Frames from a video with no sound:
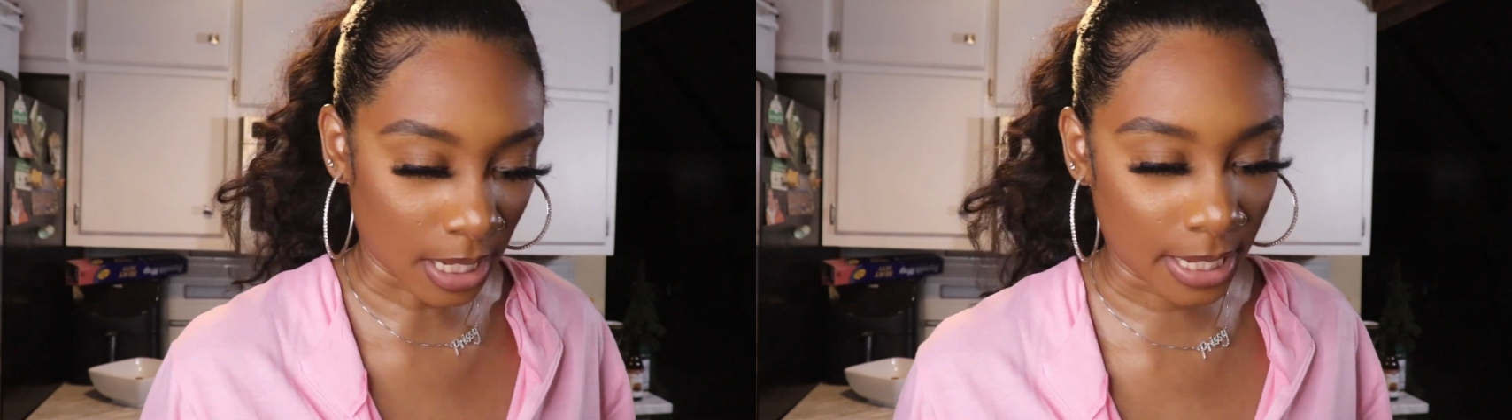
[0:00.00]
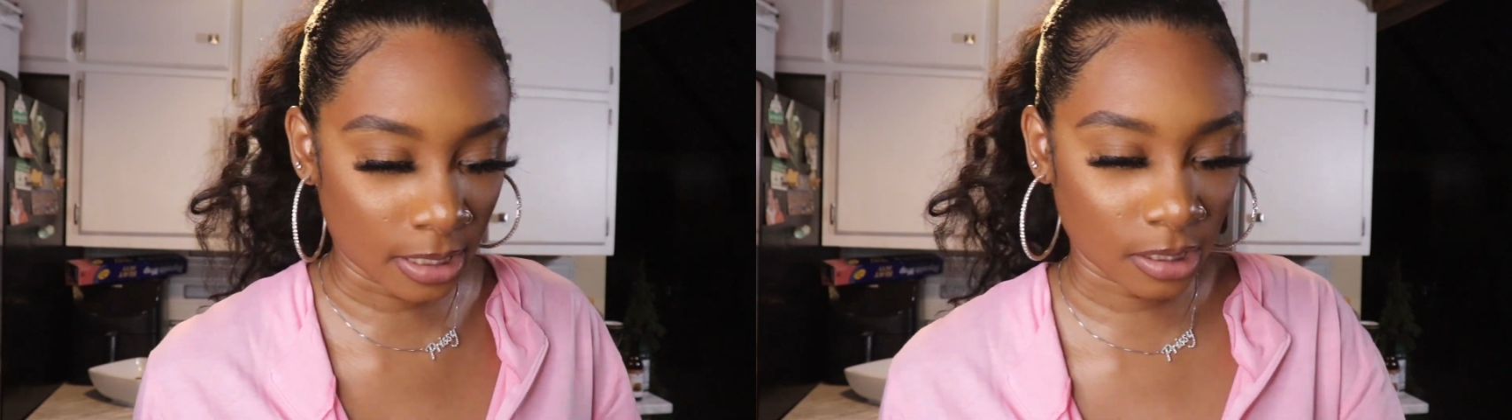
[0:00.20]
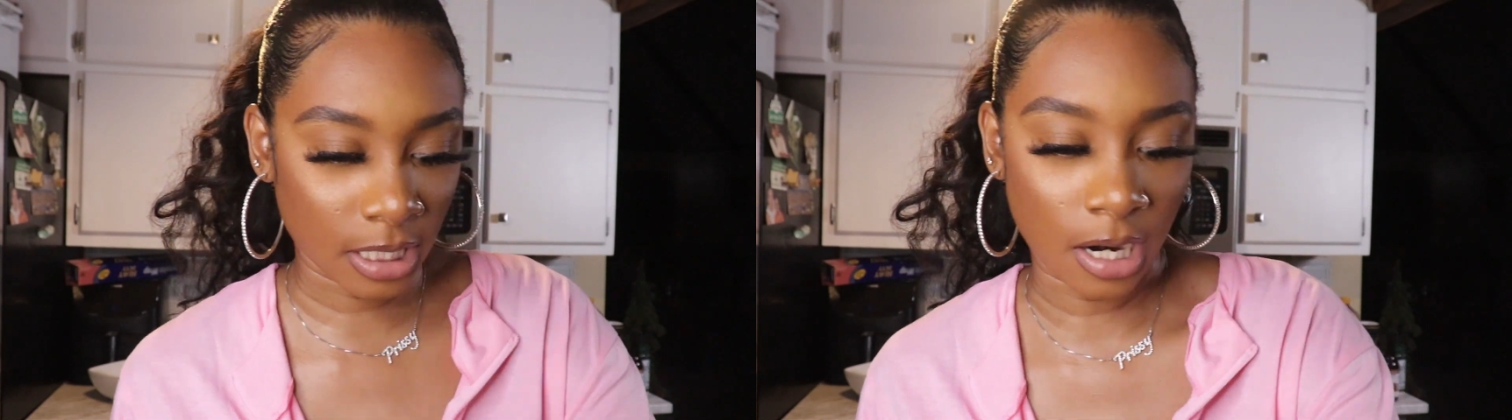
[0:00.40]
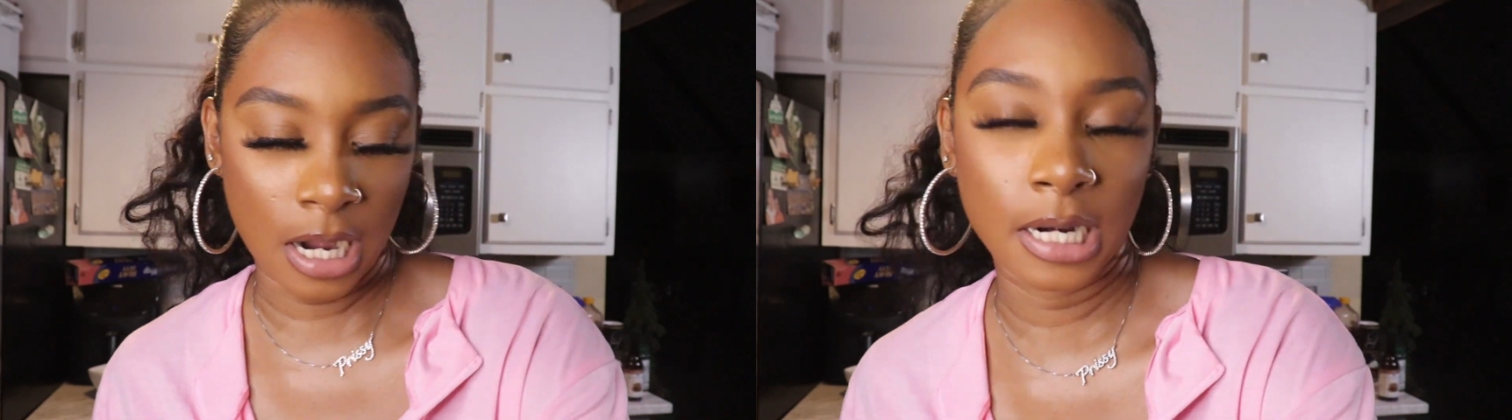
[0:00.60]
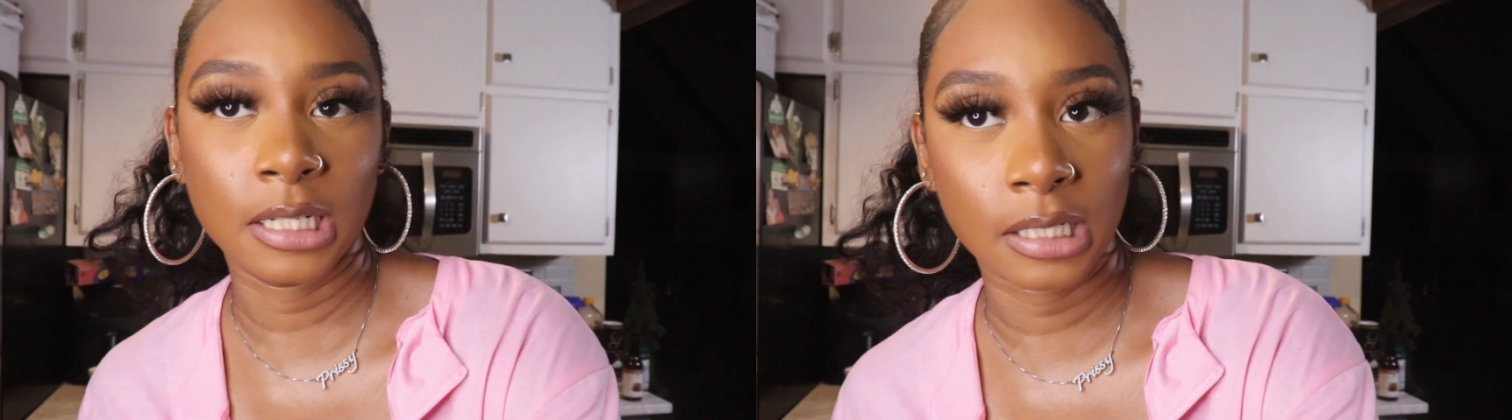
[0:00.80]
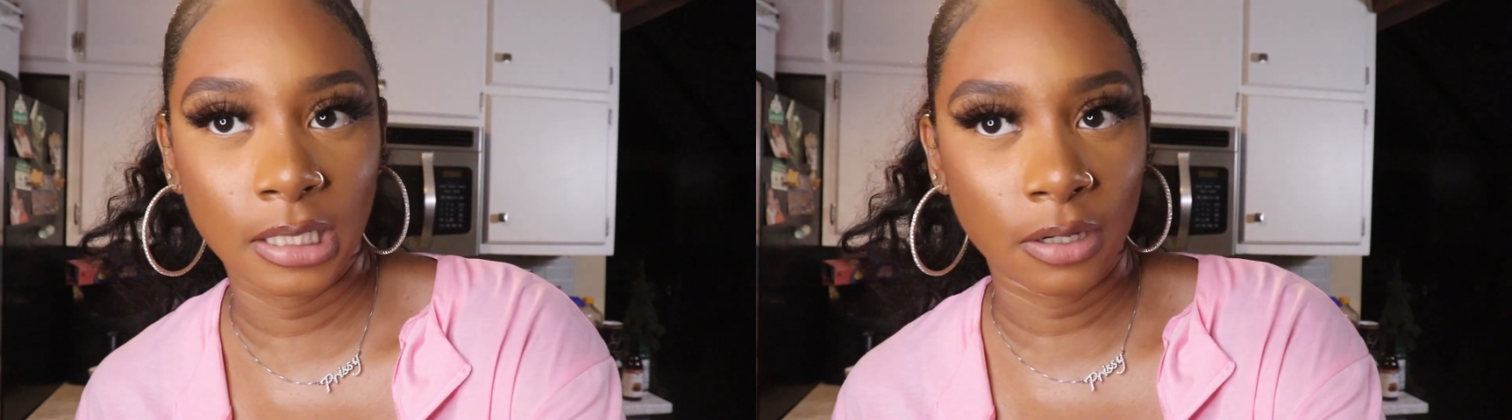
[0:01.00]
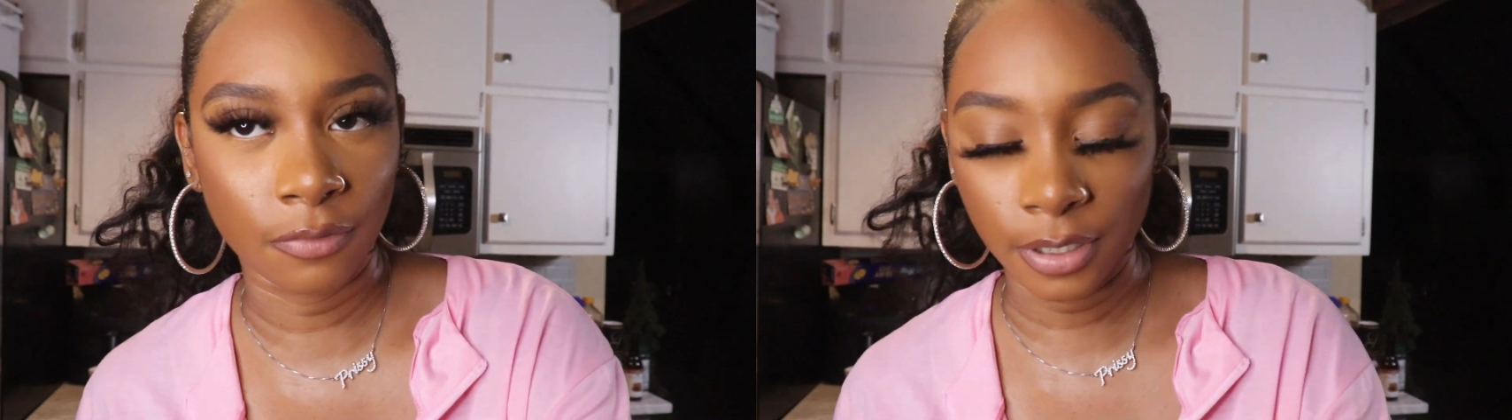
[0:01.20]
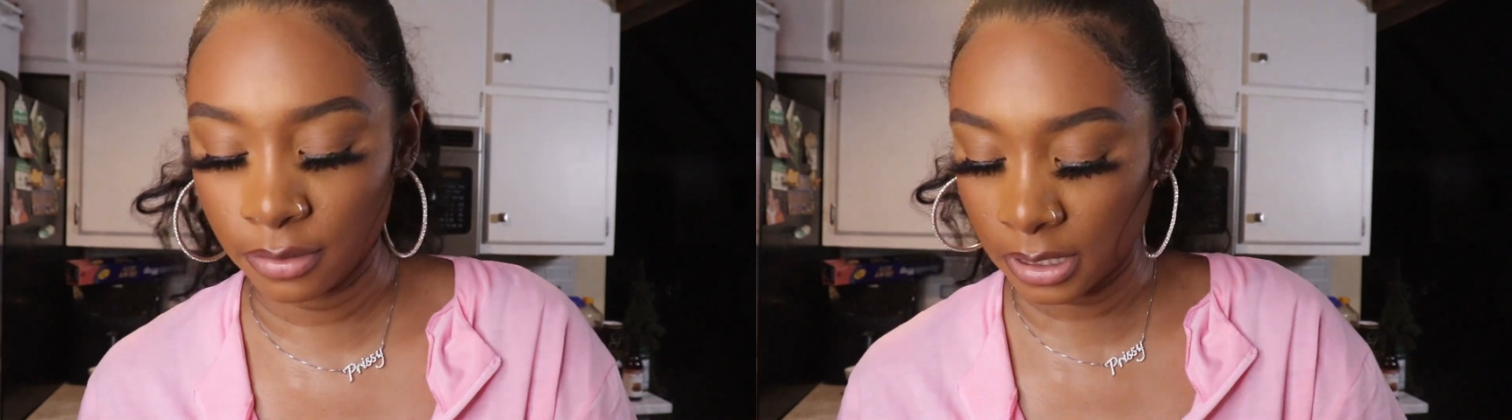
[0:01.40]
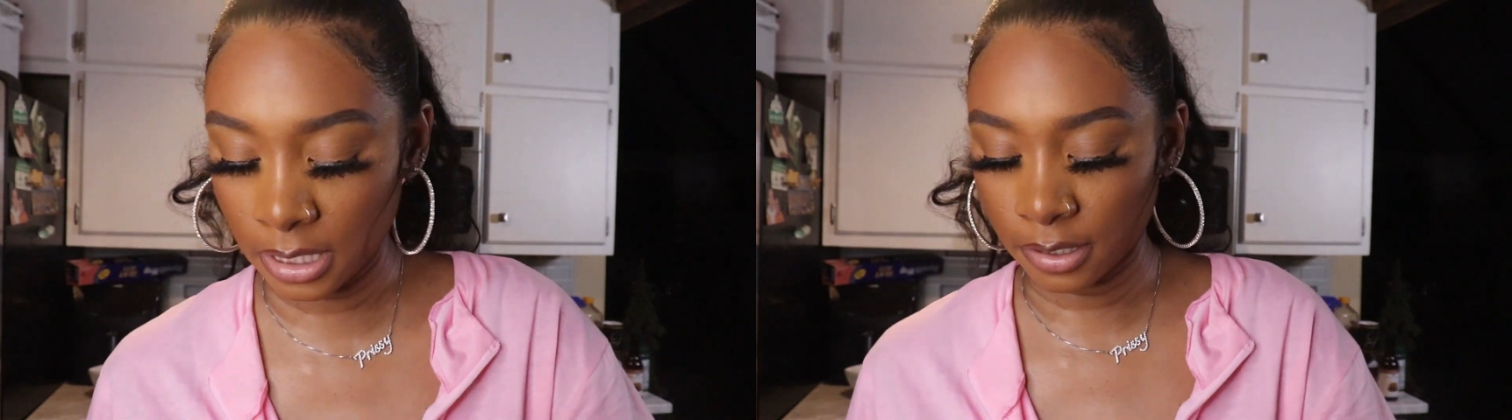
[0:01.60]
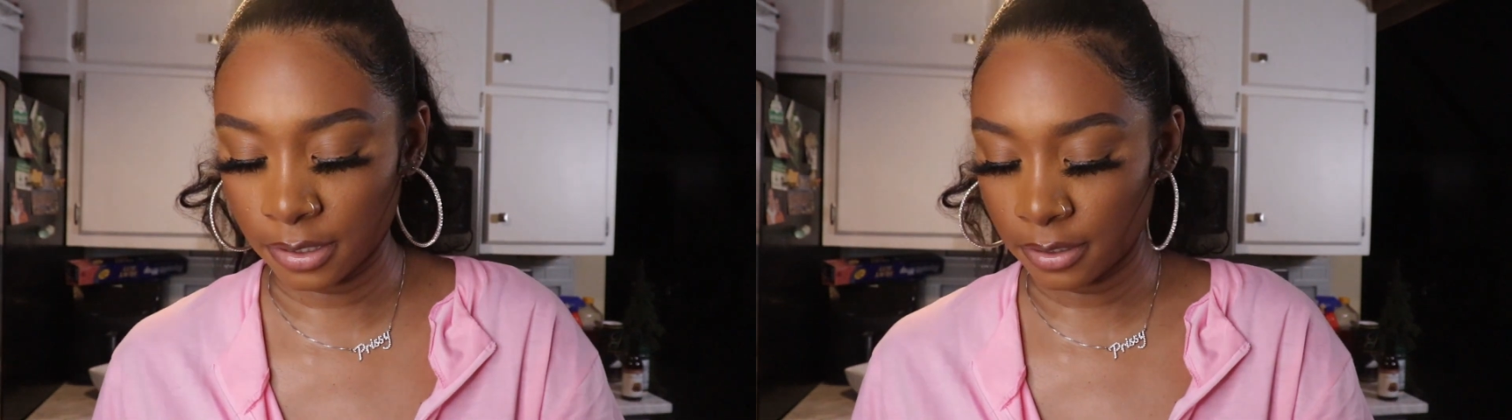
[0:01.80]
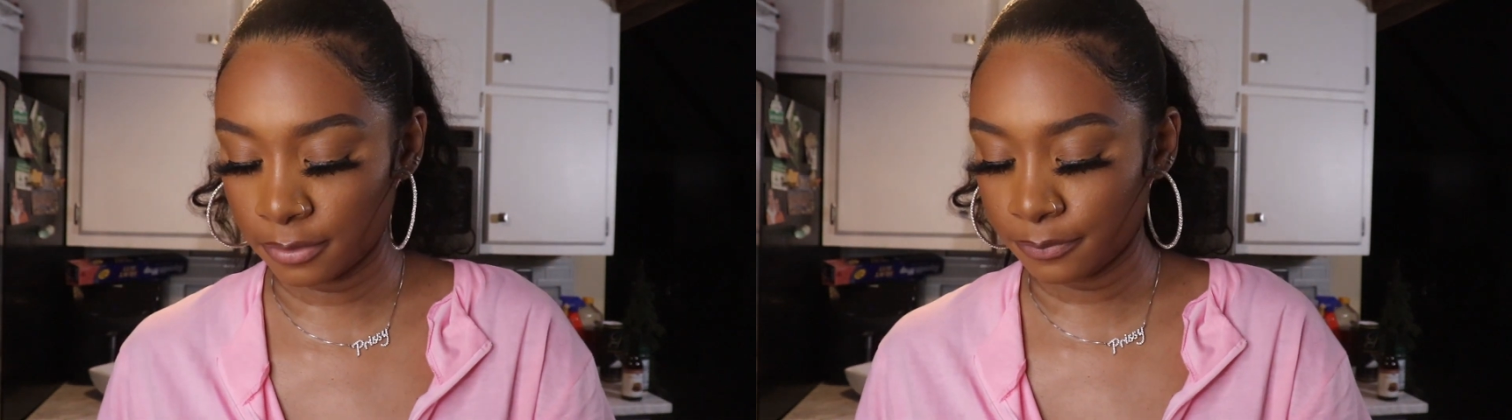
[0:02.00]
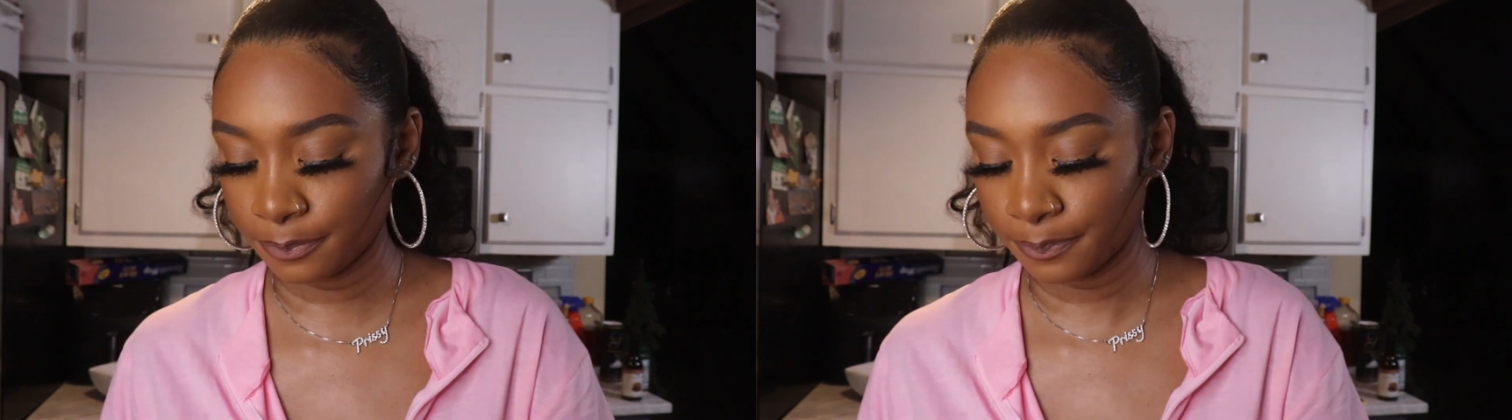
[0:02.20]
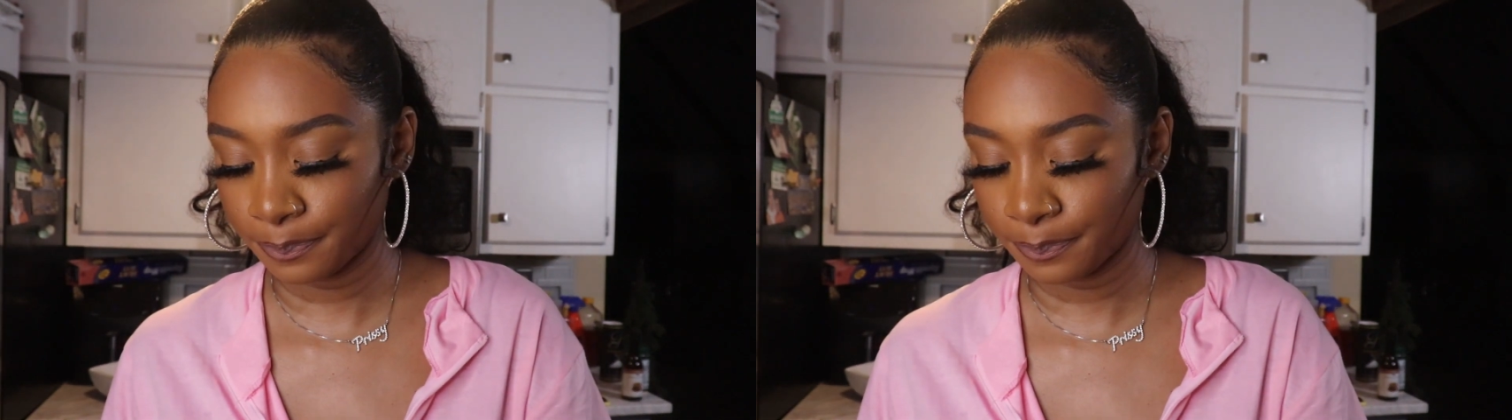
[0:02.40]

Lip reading: Like, is there honestly a real thing or no?